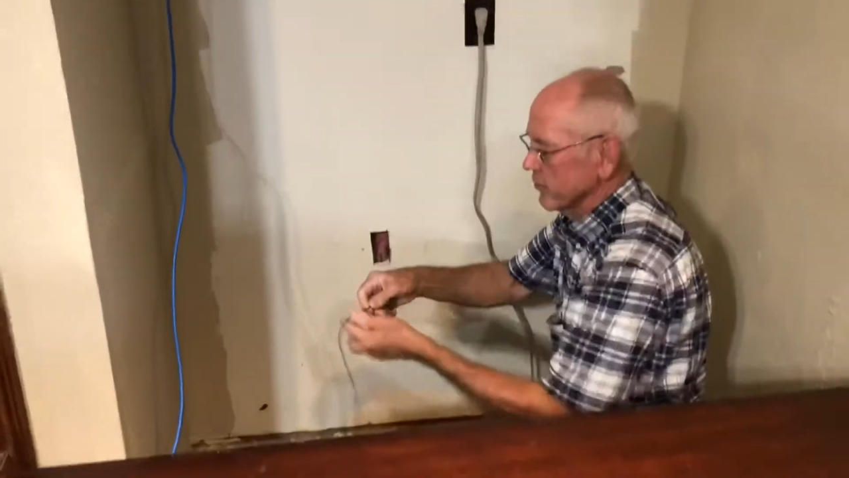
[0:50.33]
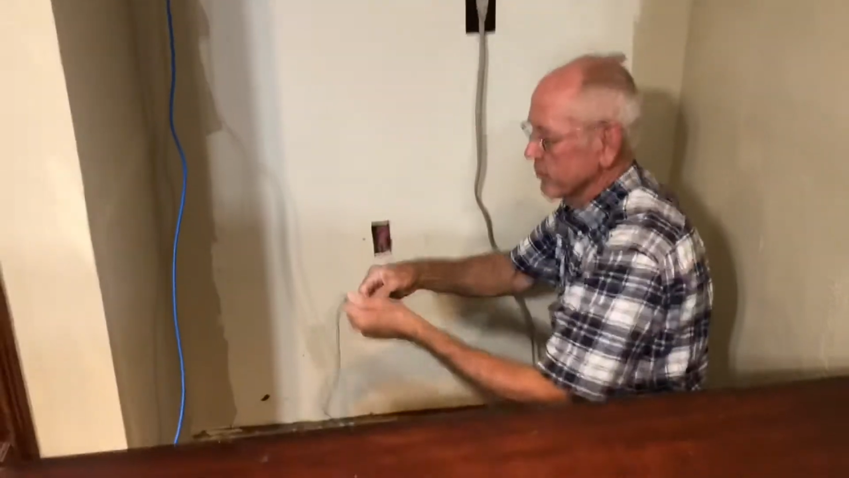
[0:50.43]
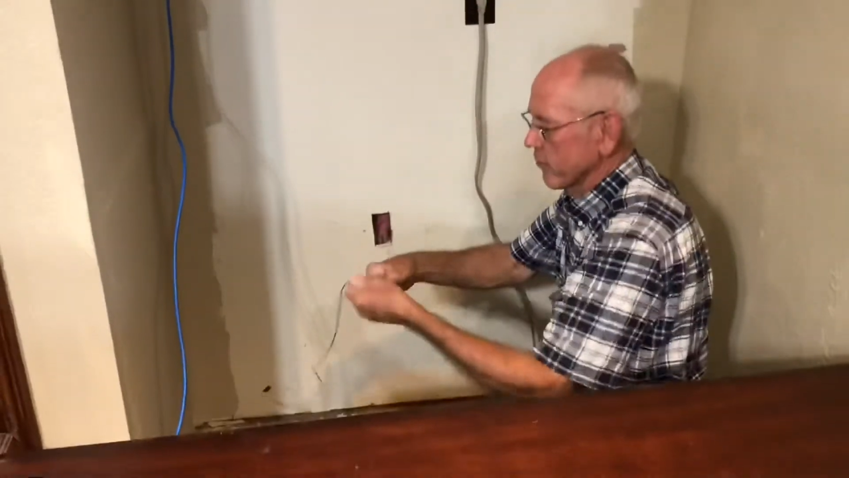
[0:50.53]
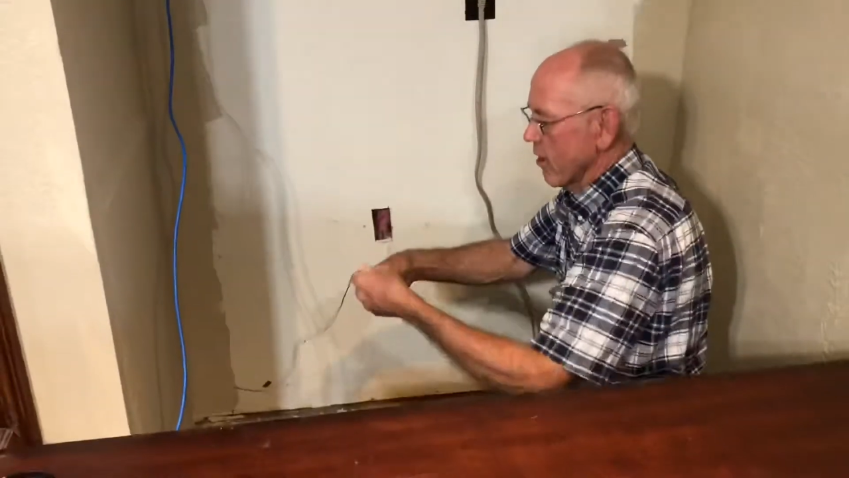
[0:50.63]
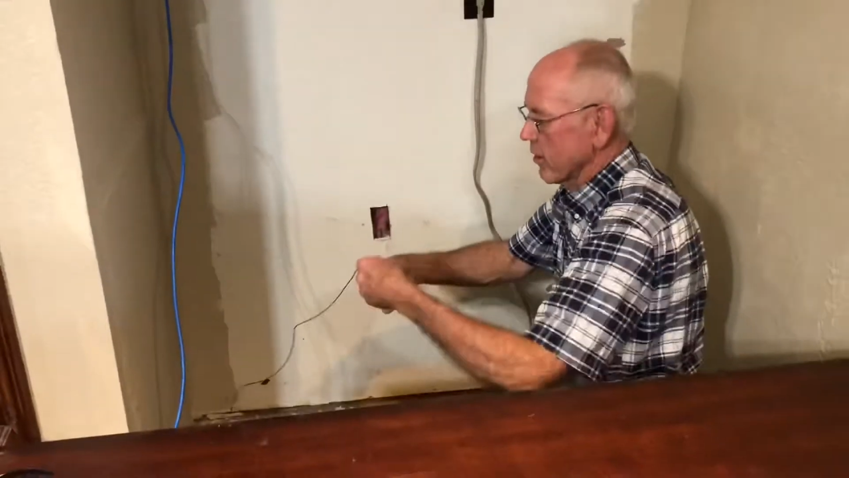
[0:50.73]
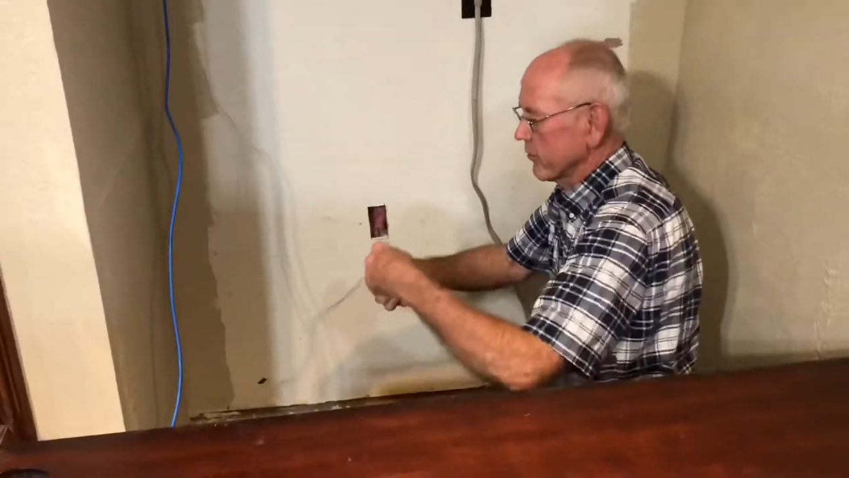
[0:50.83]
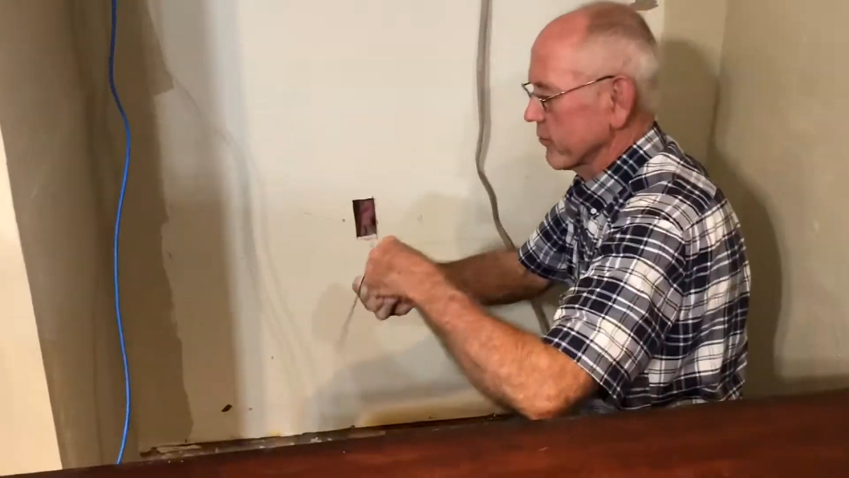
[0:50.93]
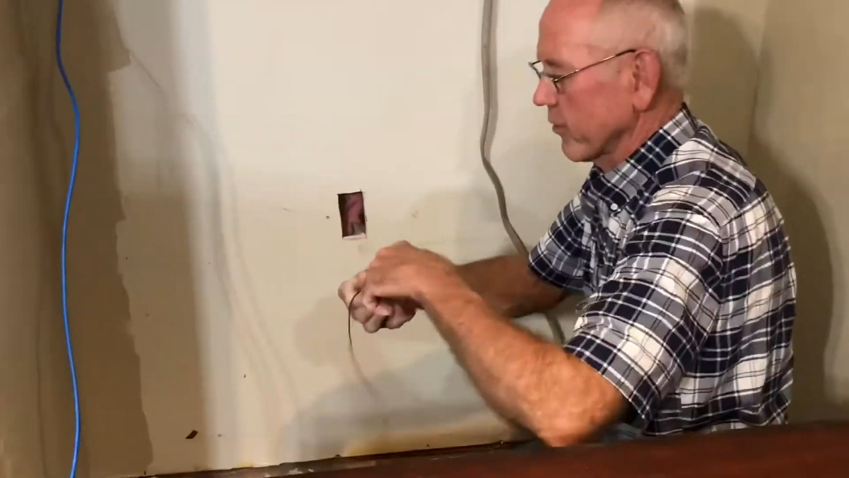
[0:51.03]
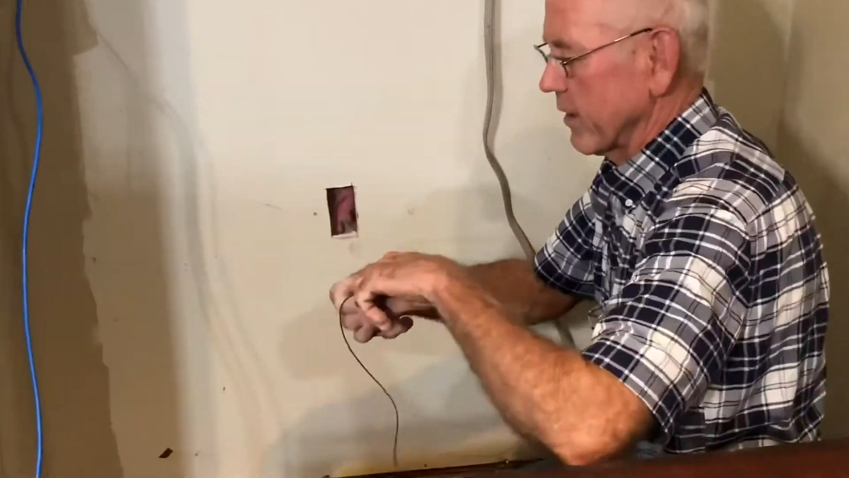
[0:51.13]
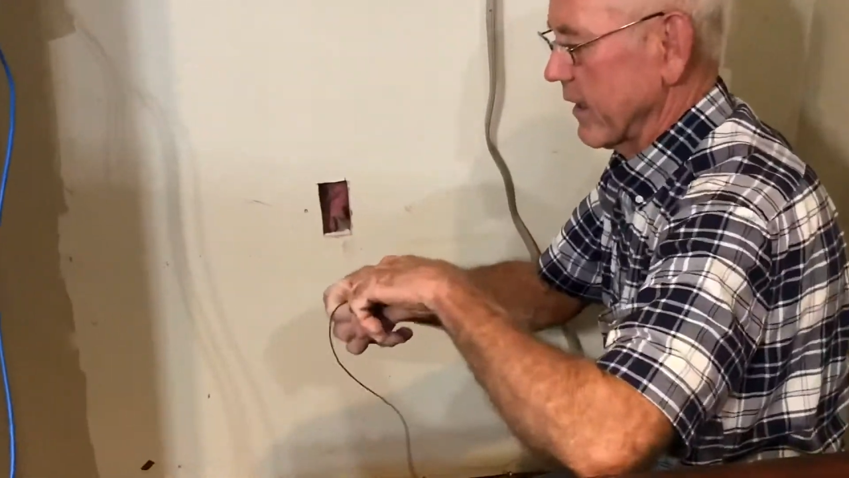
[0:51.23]
strong
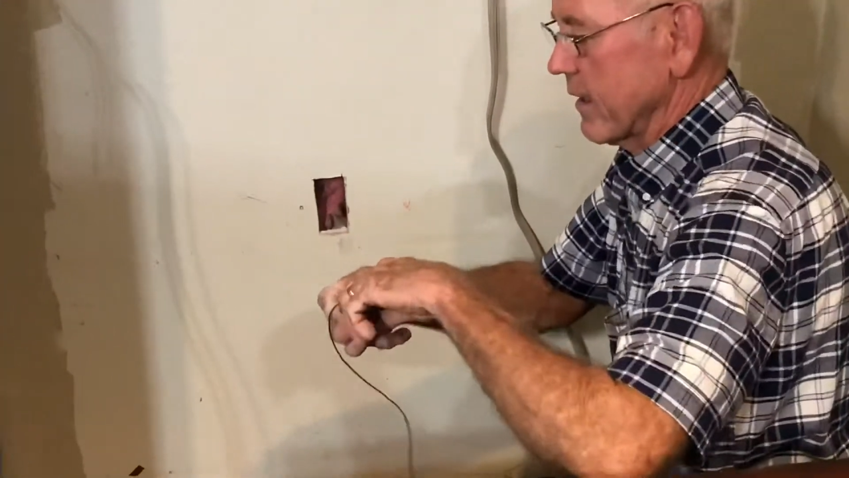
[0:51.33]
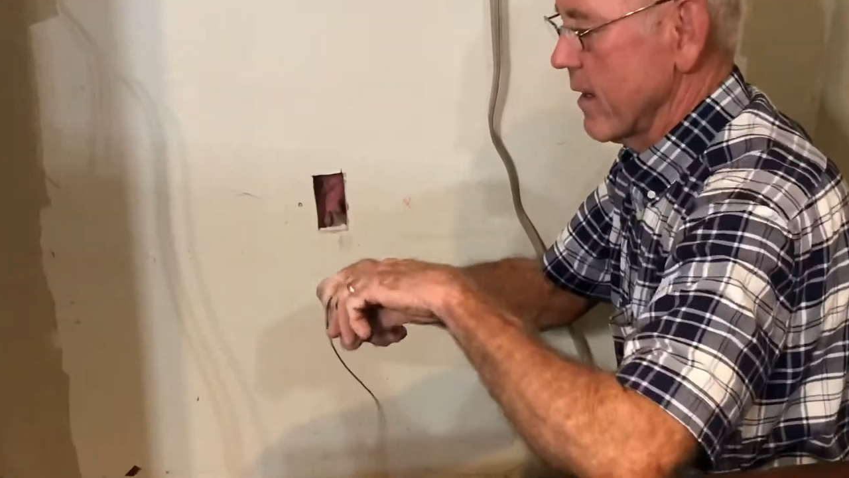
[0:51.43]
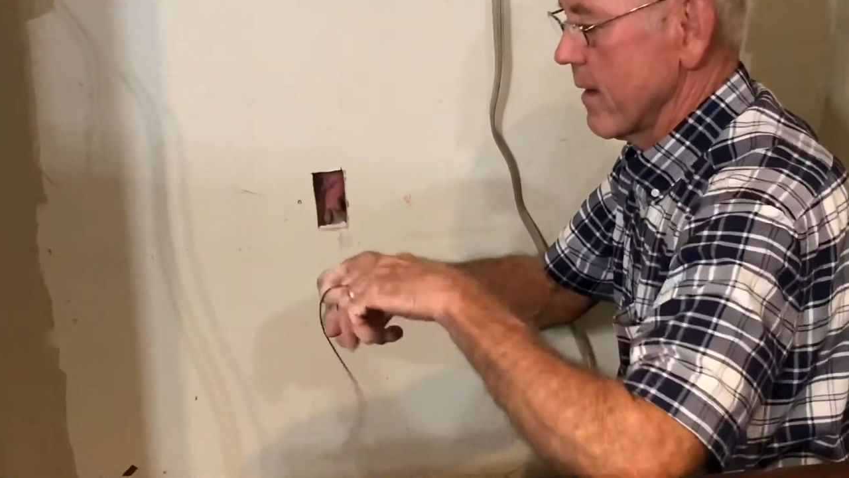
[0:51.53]
string,